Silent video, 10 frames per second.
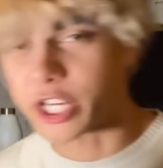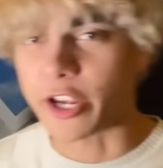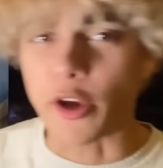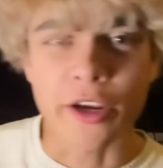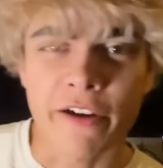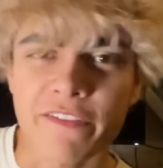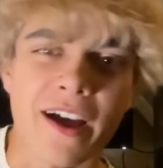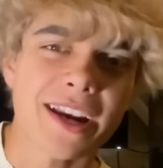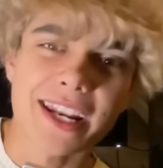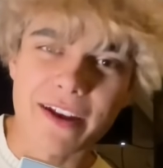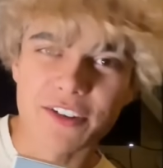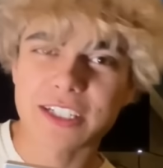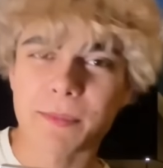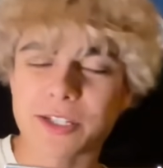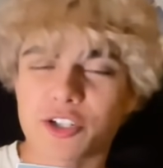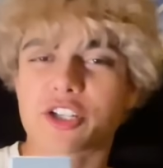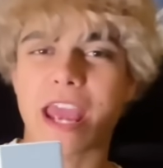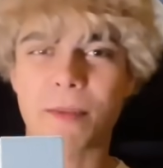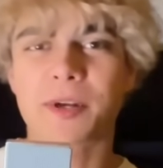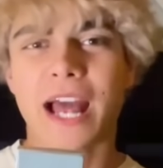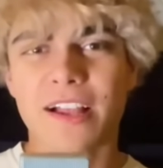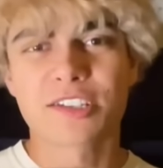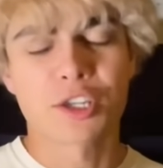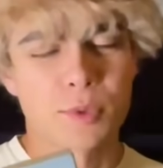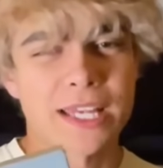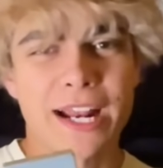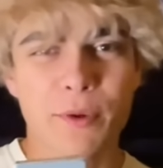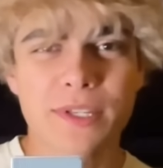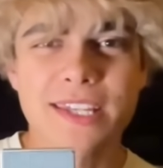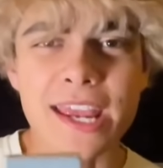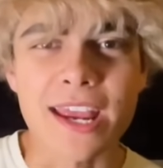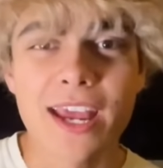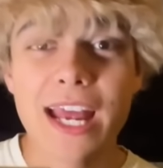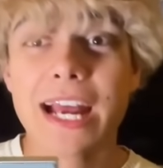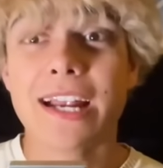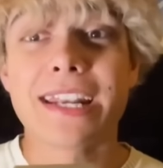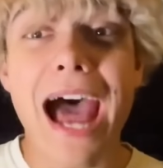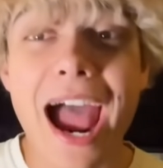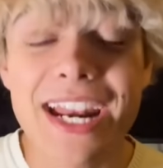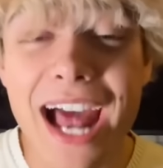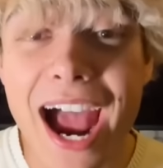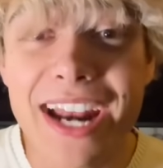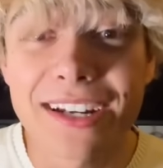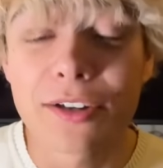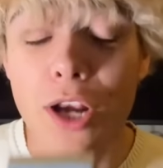could not find it. And every time I search Cameron Dallas suicide, it would say, 99,